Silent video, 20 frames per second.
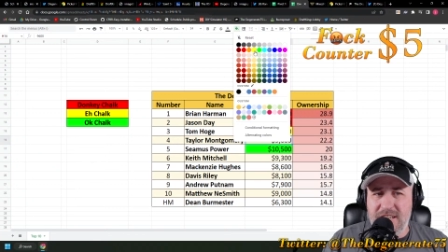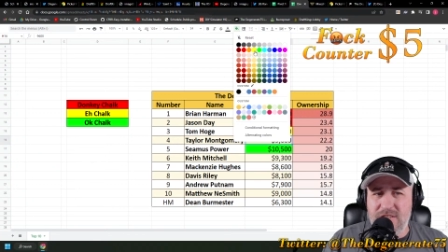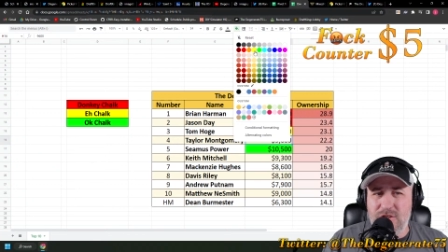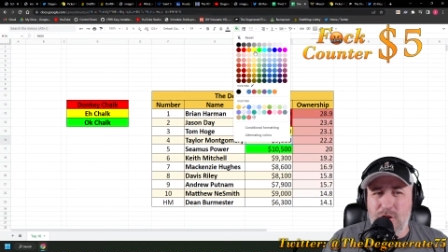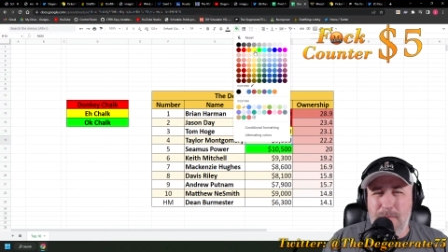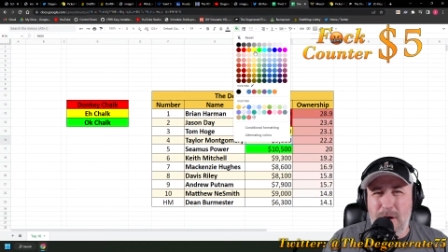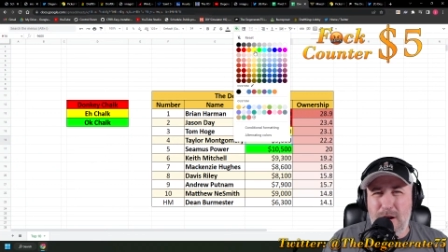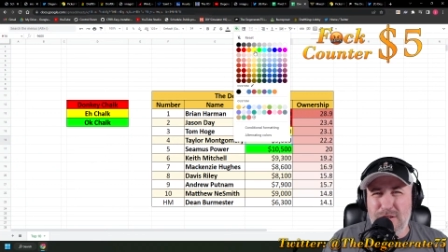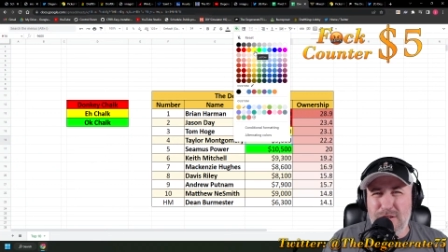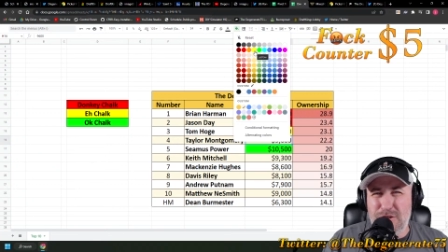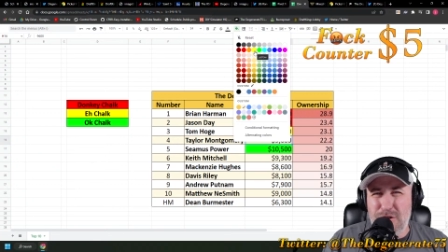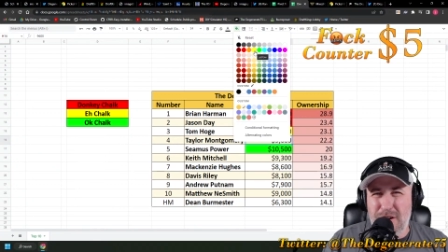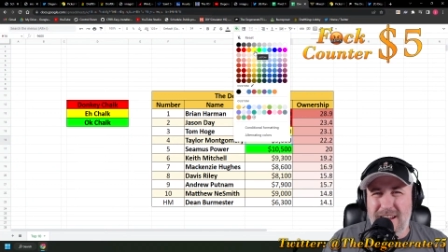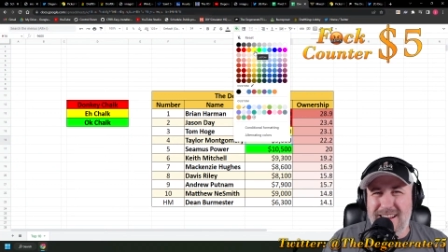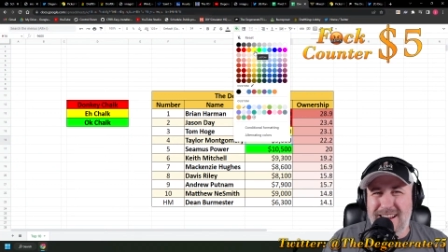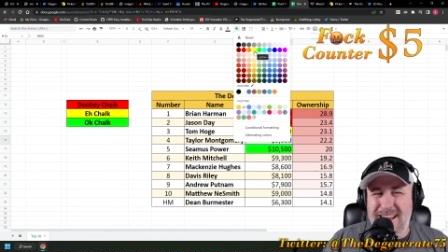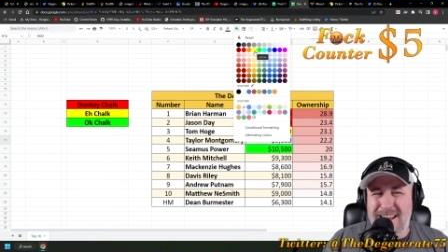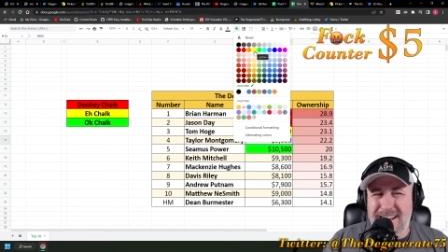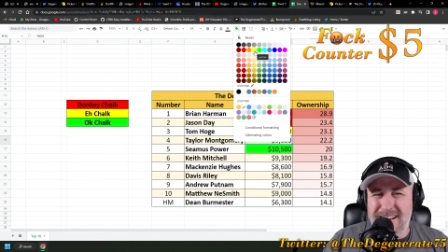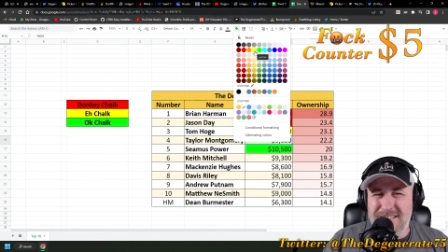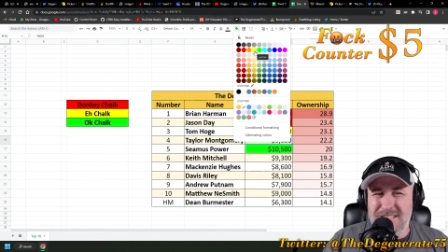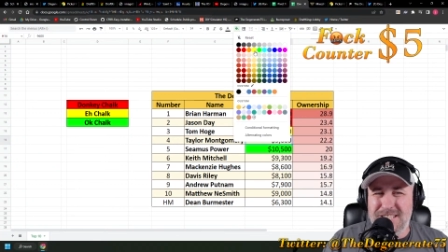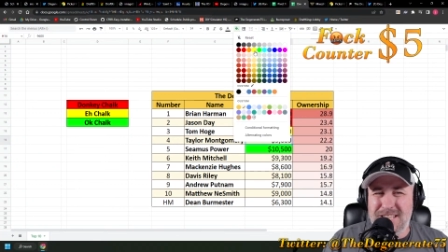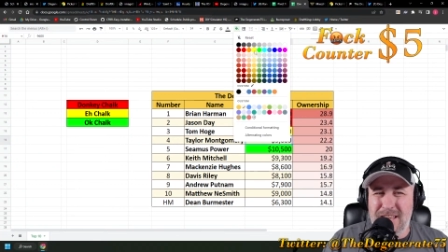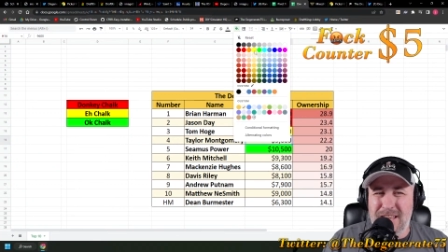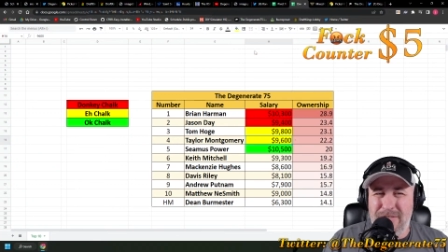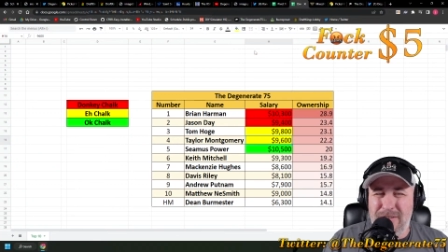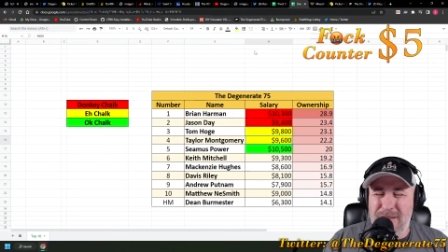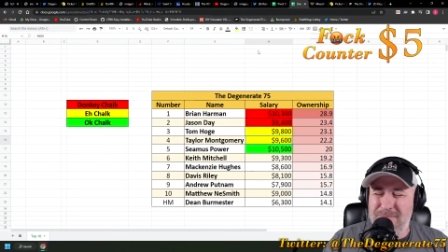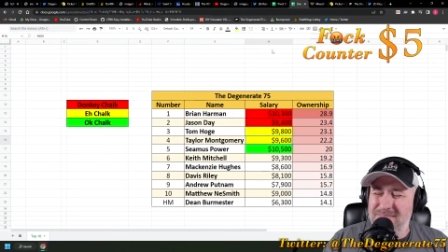so I'm also going to kind of just
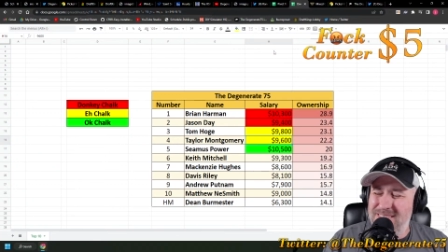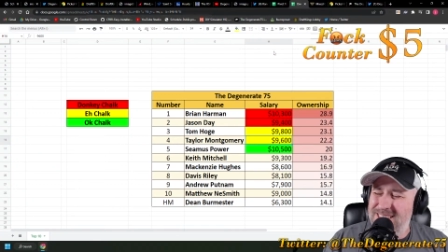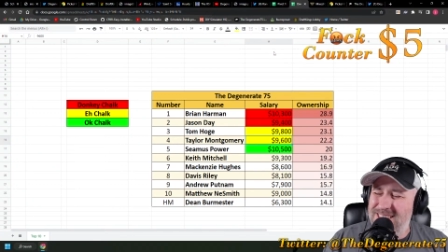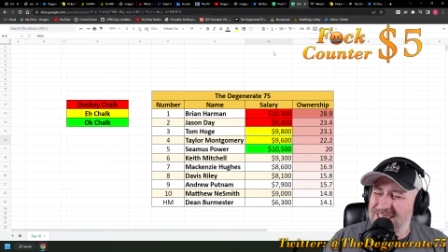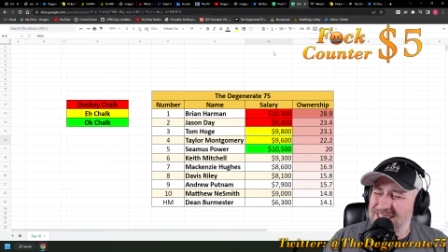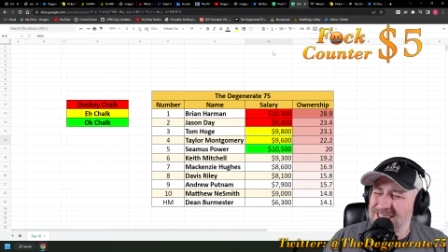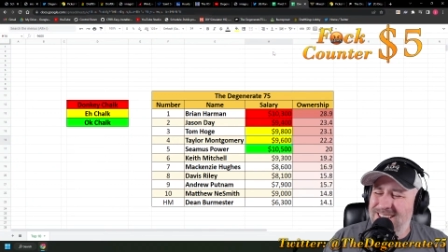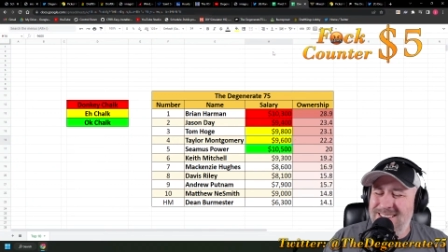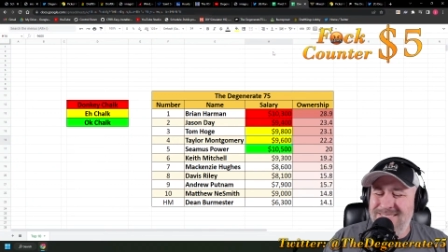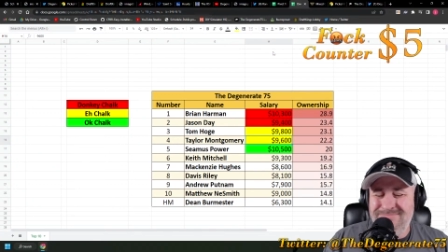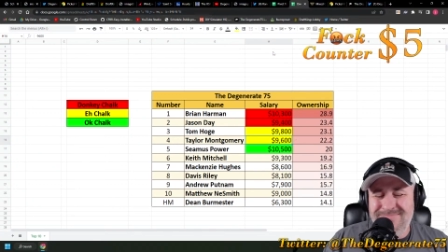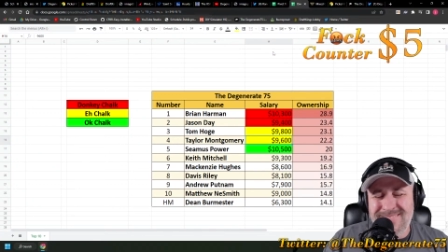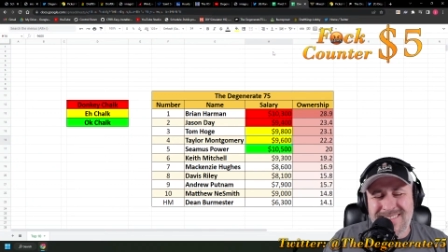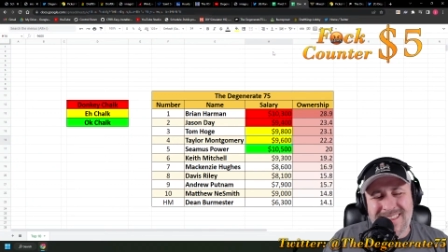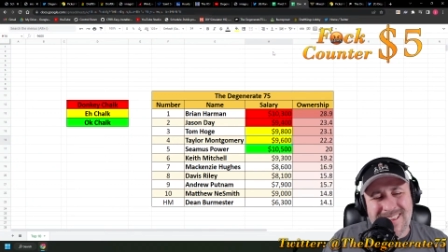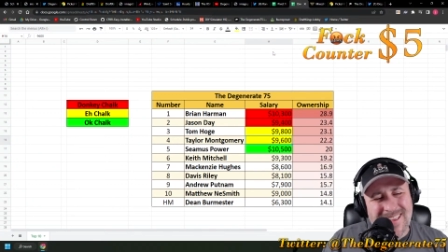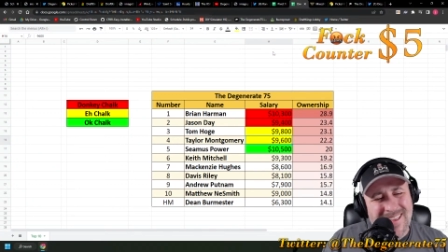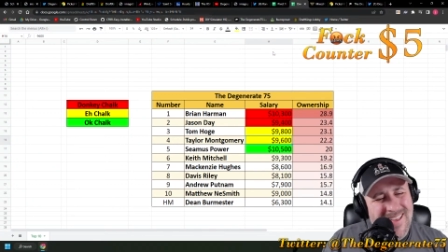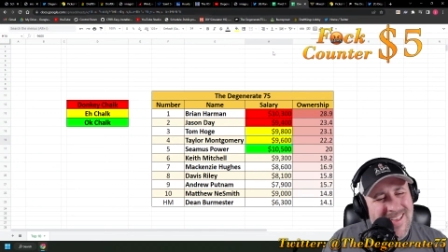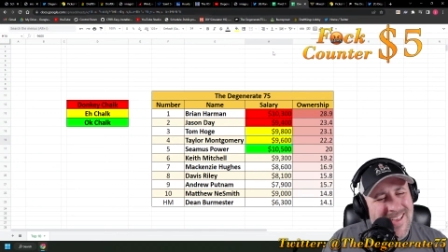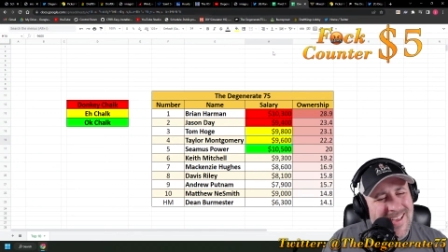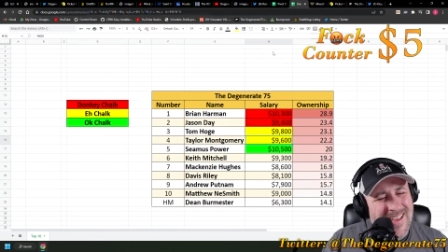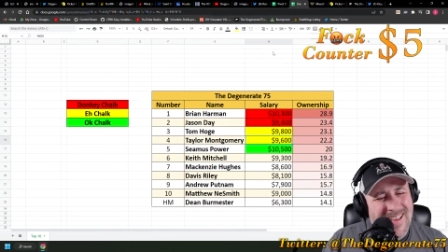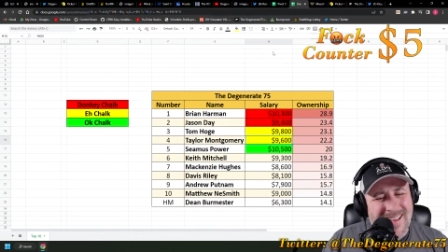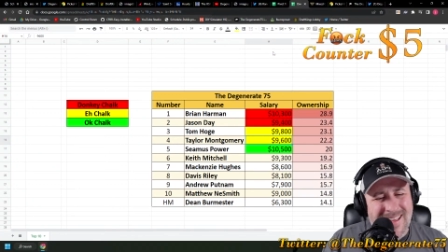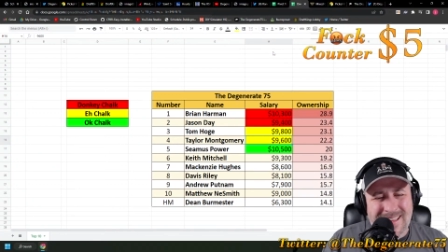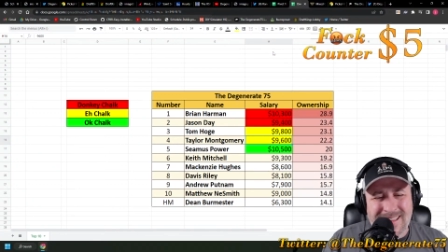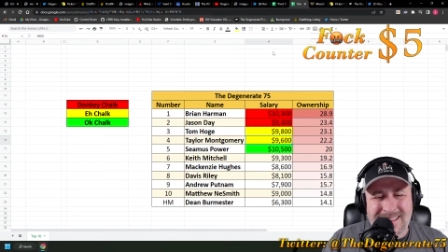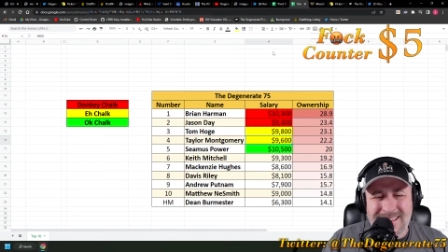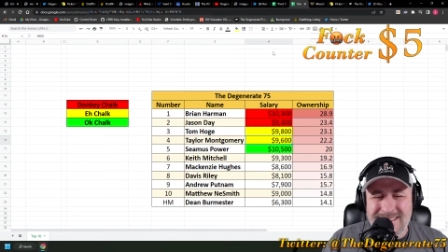give him,
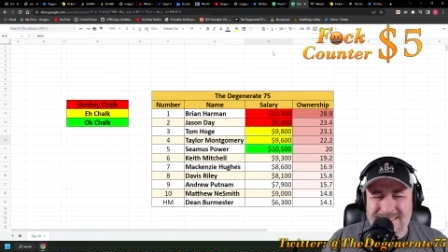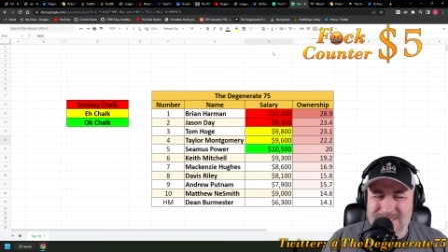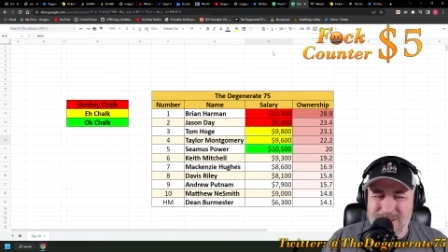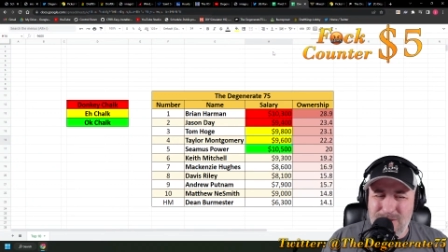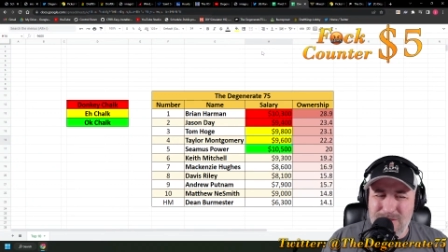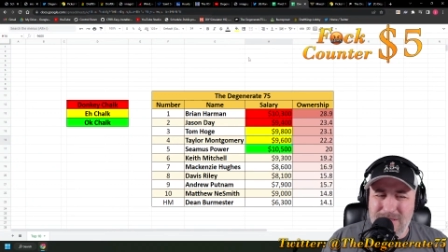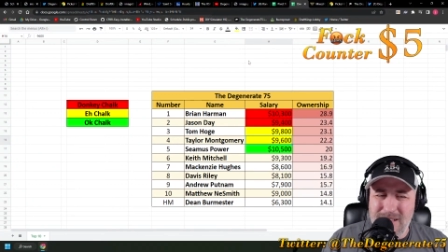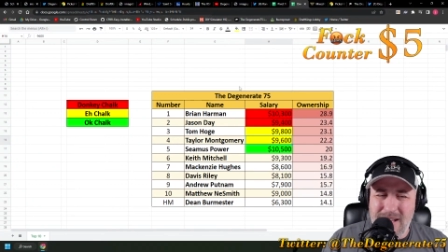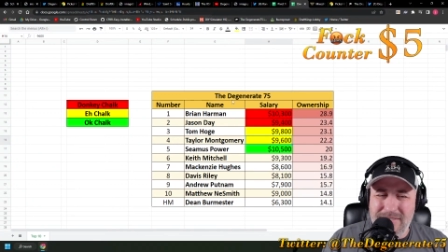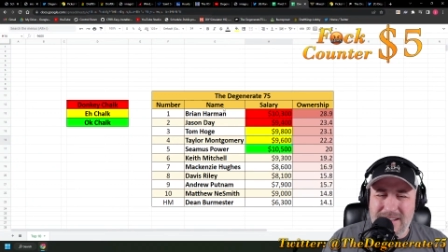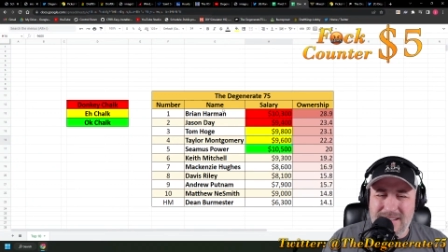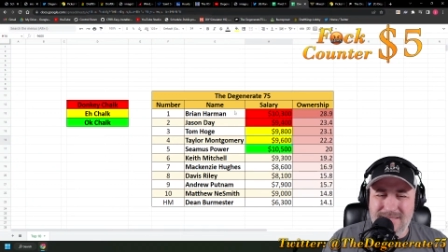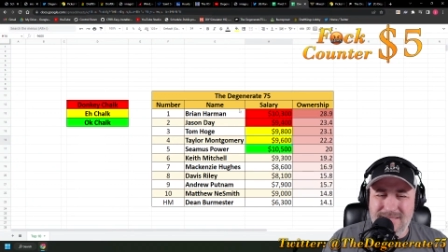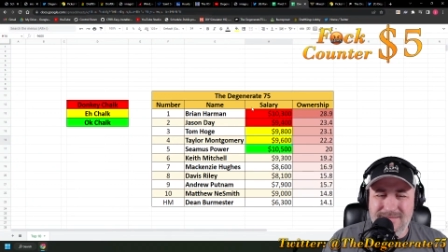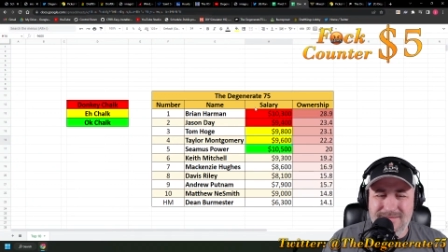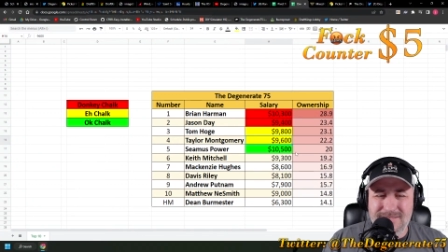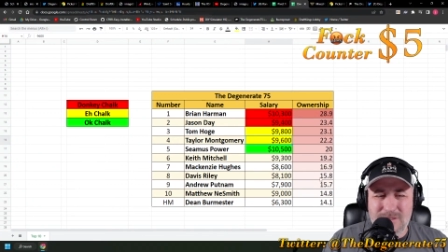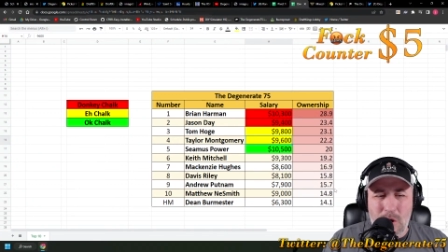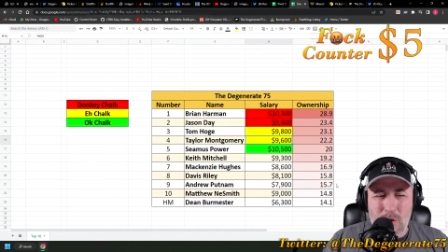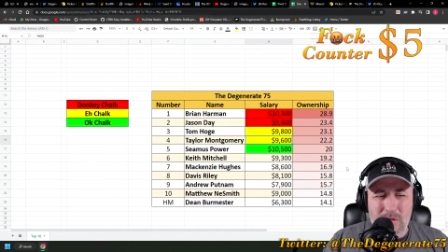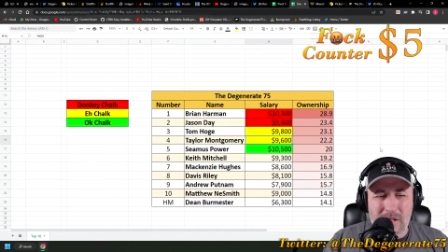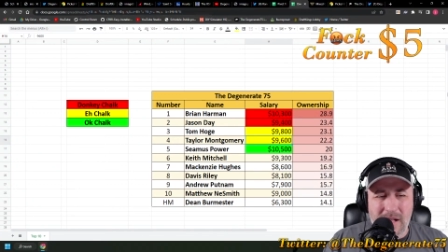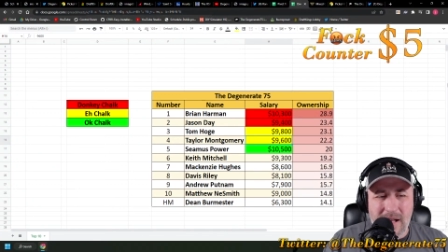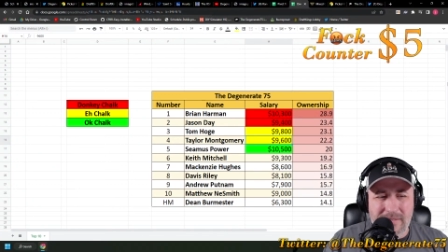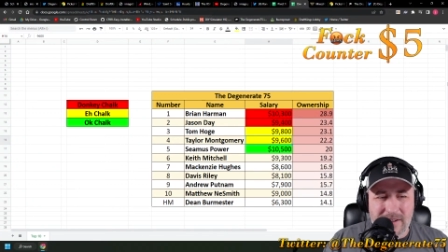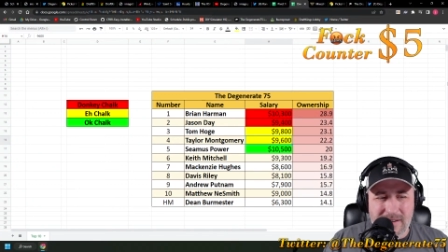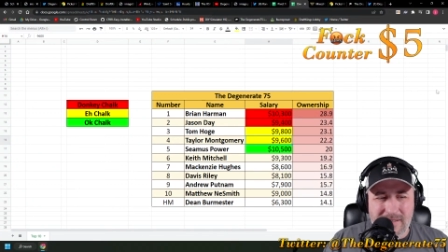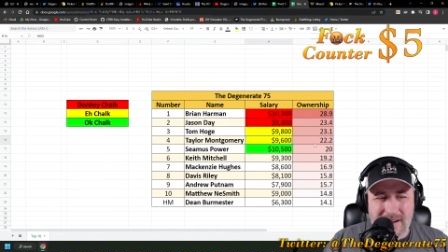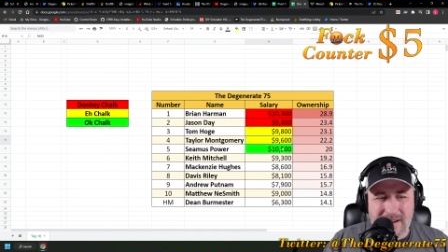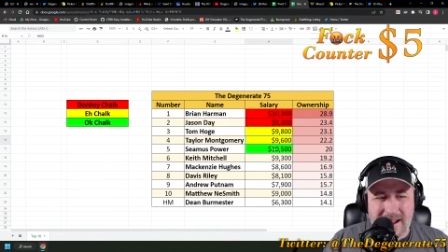don't love it. Don't
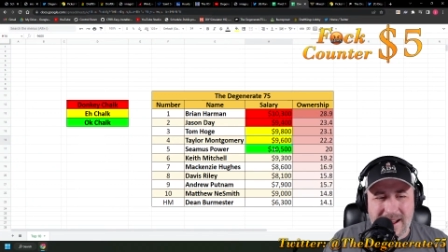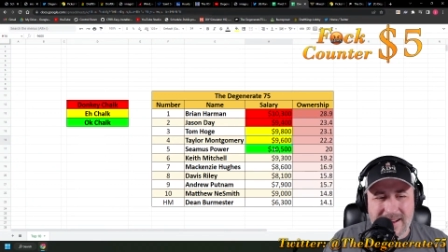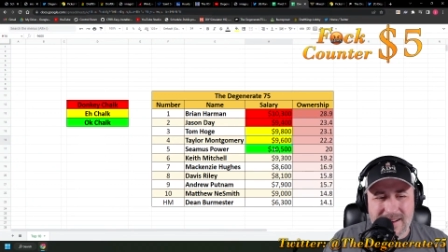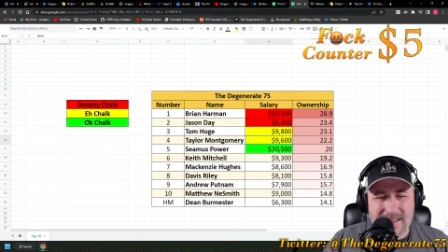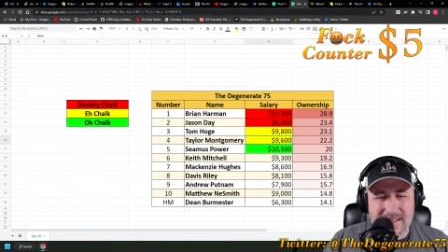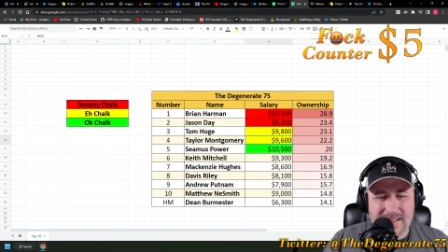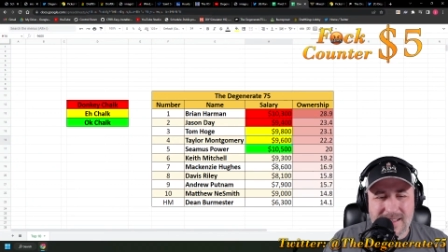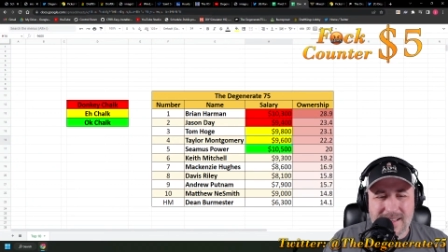love it, right?